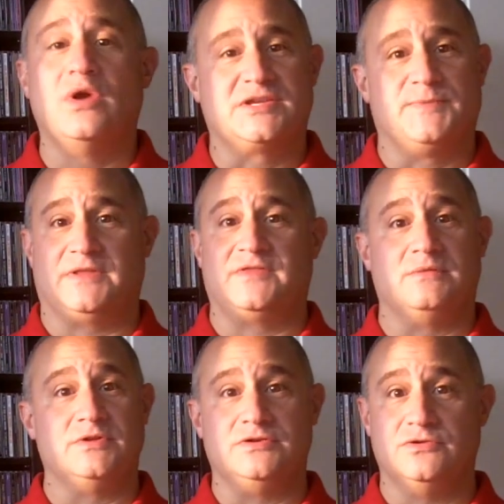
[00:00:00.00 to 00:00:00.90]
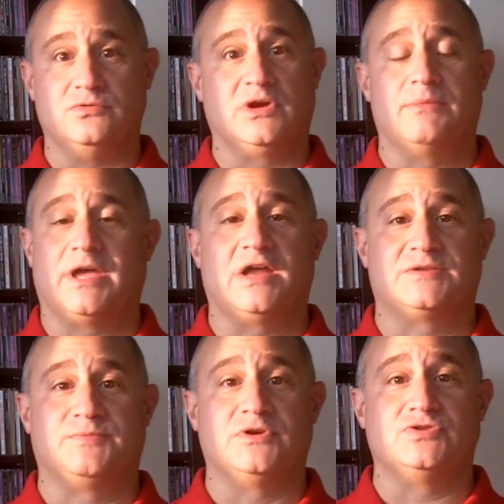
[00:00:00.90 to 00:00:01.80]
one expected them to do coming out
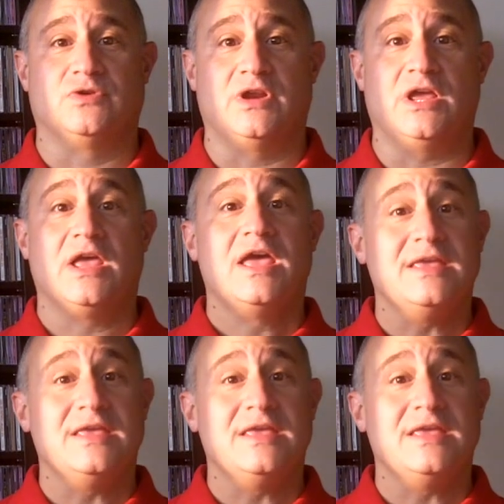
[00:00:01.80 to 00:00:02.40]
of spring training.